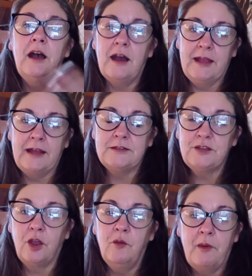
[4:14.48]
I had to
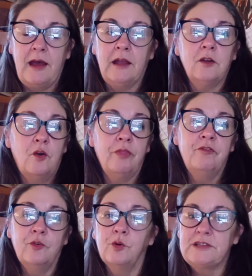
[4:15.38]
go back on the
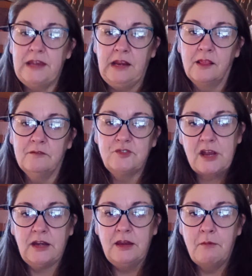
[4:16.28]
14th of
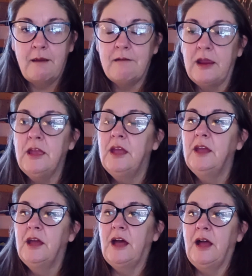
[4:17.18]
January
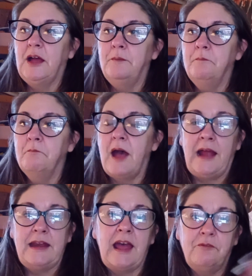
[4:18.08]
and
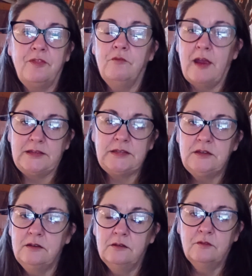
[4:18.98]
have the
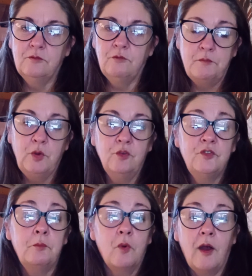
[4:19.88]
rest
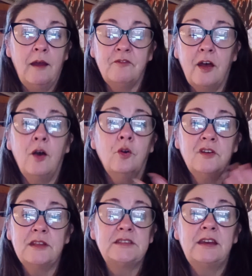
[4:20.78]
removed and whatever
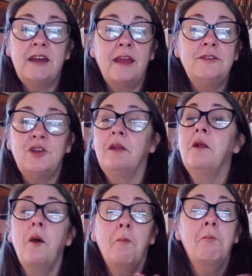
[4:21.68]
under sedation.
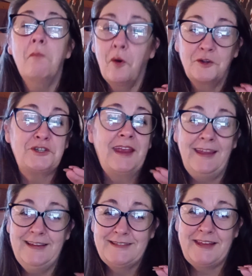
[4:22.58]
Much
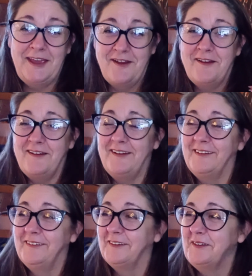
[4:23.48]
easier.
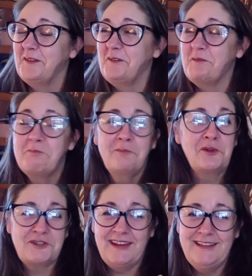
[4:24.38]

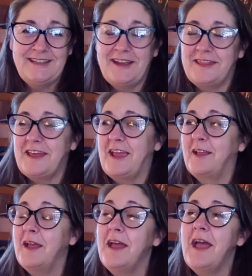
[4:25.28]
Much easier thing.
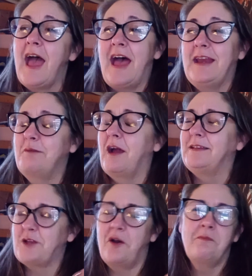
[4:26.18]

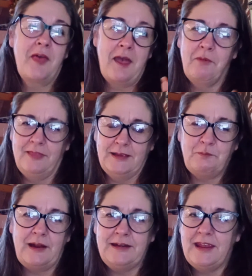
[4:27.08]
Anyways, I'm there with this
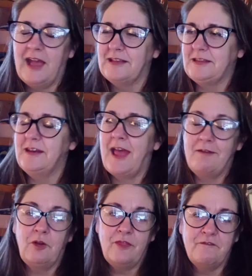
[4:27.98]
bloody gas and
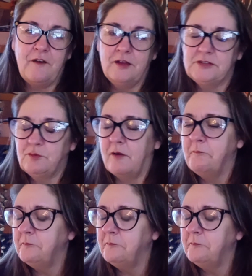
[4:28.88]
air on the first one.